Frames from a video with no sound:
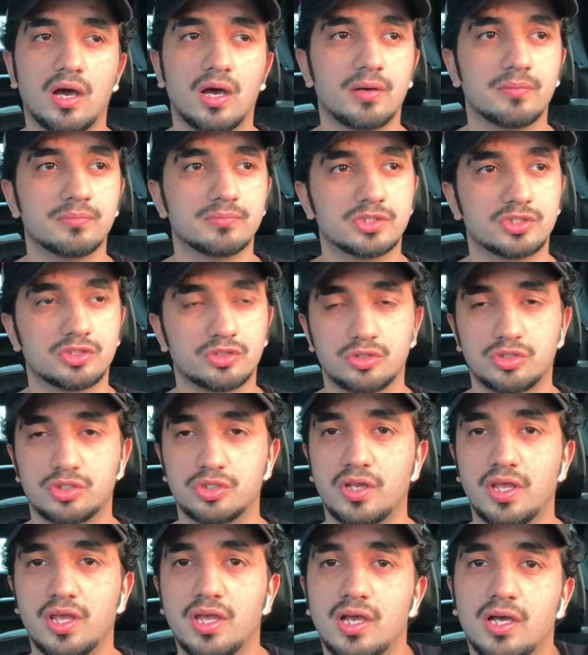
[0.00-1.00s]
So
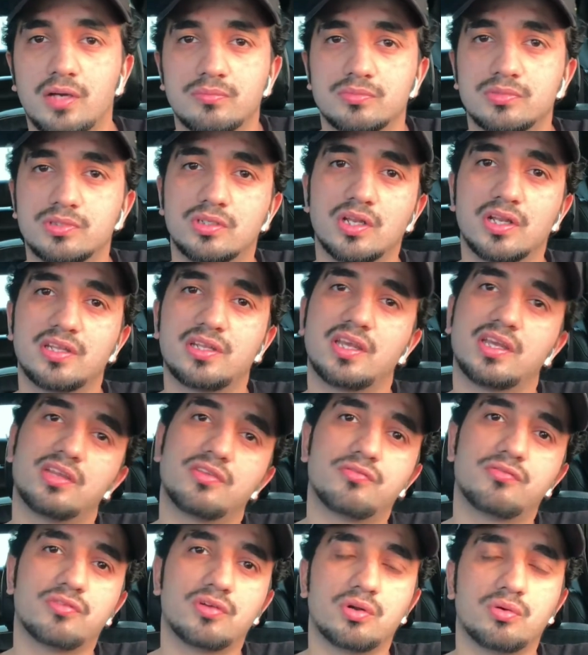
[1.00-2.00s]
today I'm gonna take it
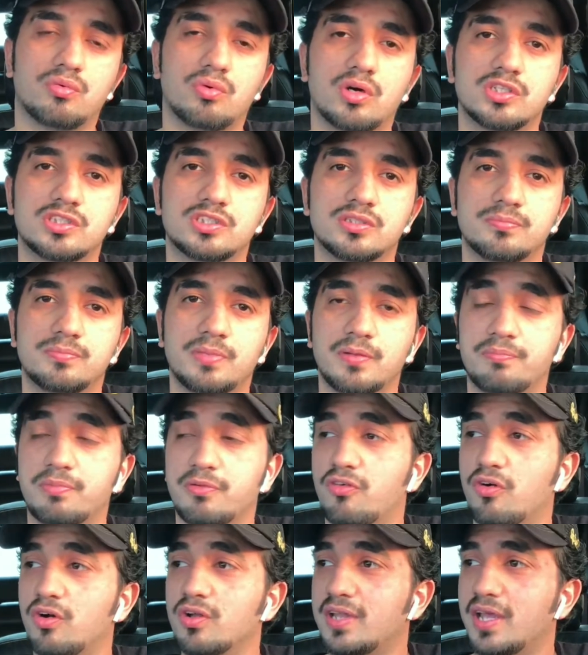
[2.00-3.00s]
for a wash, but
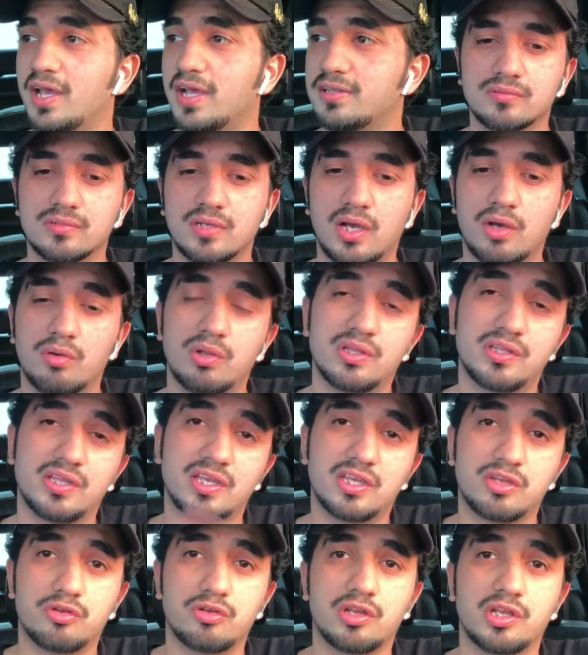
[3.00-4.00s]
before that I will
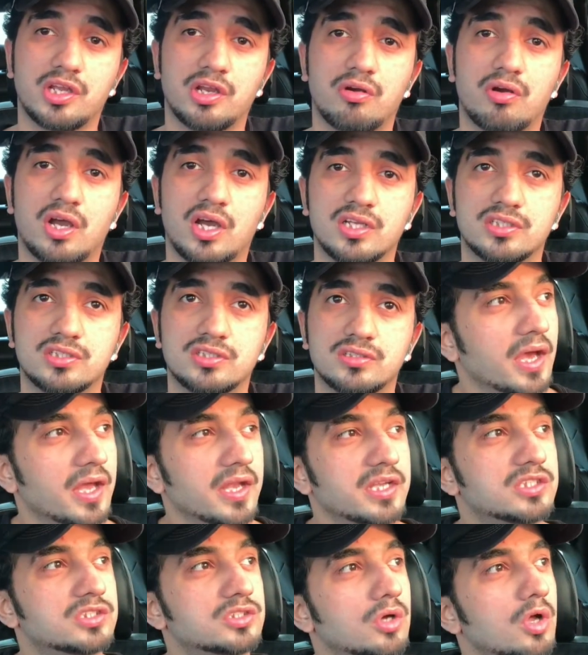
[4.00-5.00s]
take it to the garage.
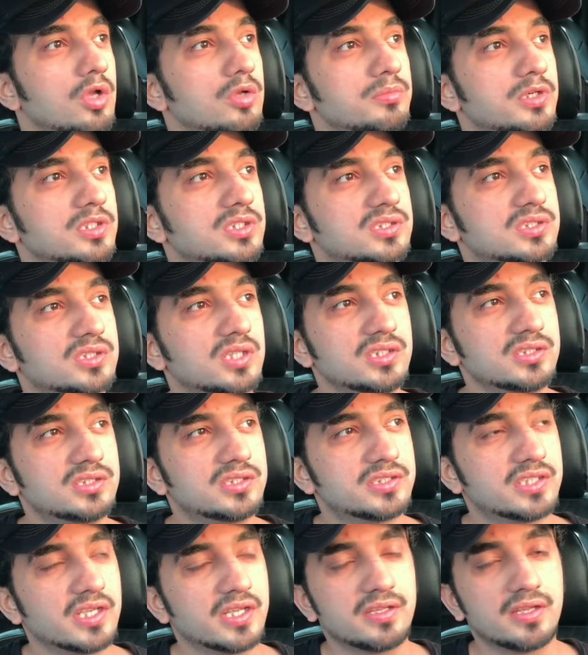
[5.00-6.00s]
It's almost
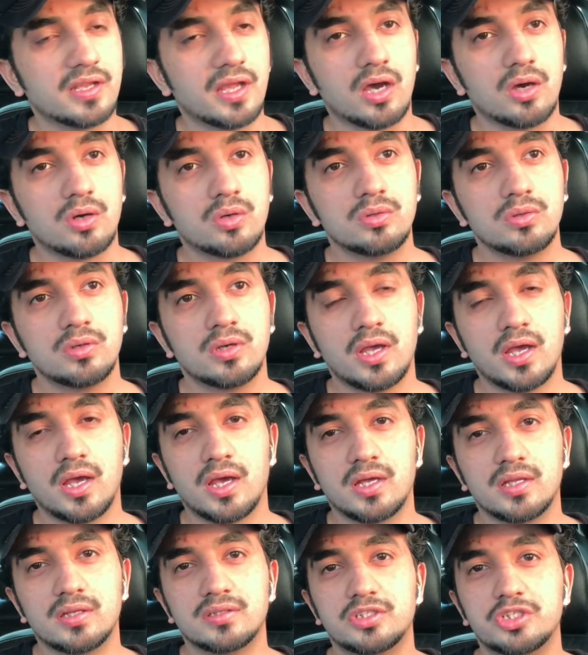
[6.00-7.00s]
sunset now
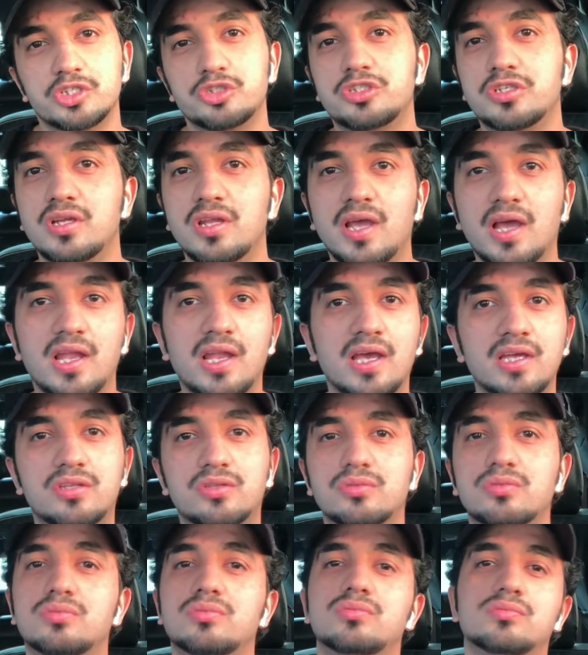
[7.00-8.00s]
and usually I like
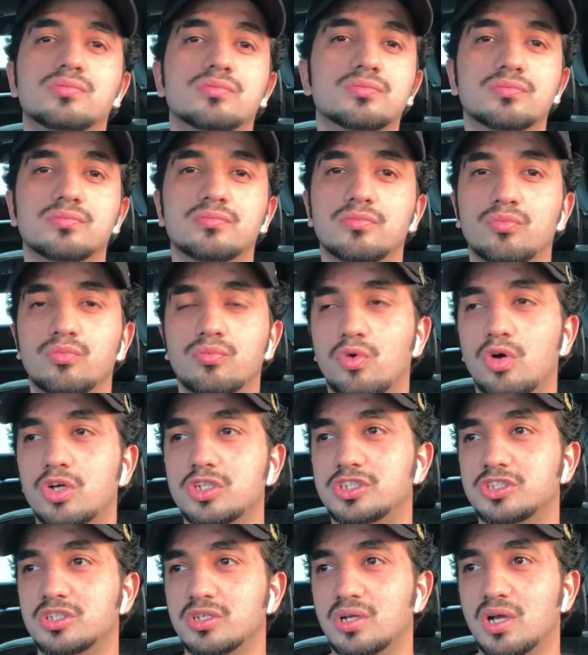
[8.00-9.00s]
to
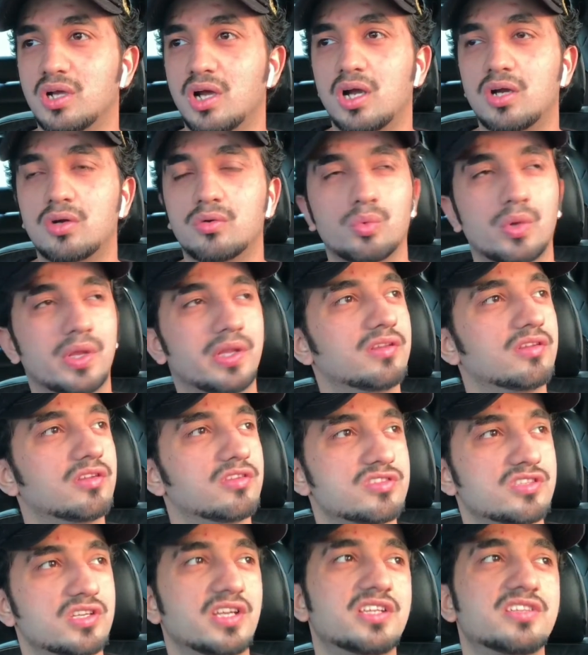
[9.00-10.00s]
wash the car when the
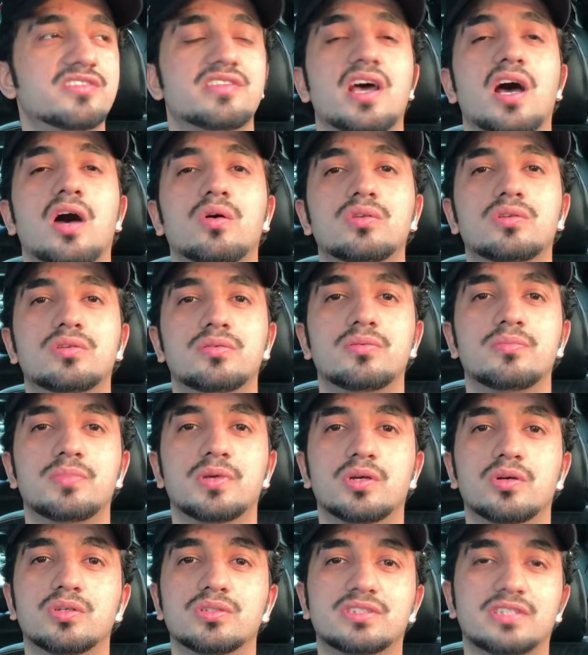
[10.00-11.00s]
sun is out,
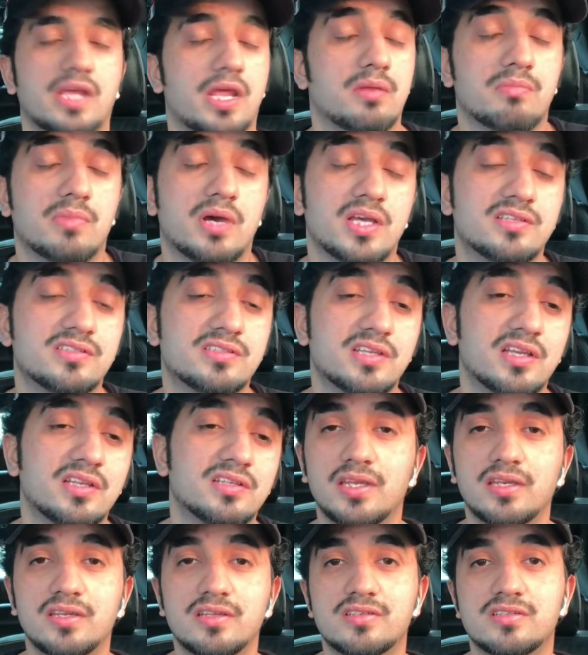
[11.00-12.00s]
because in my
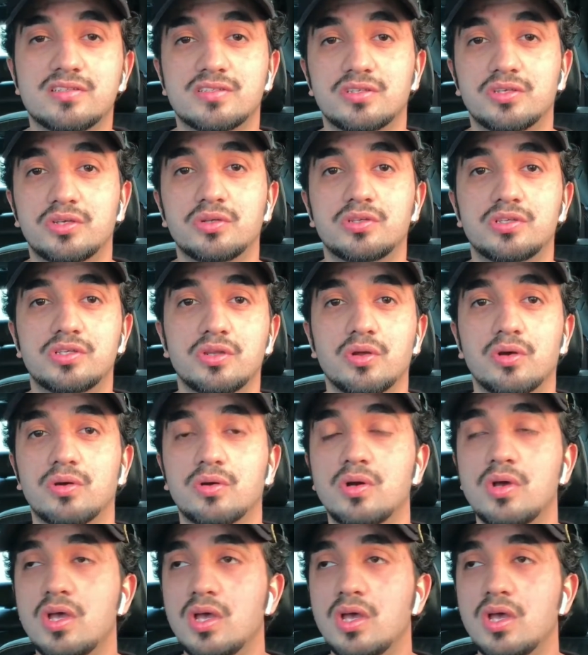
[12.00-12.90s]
sense it's good, you know,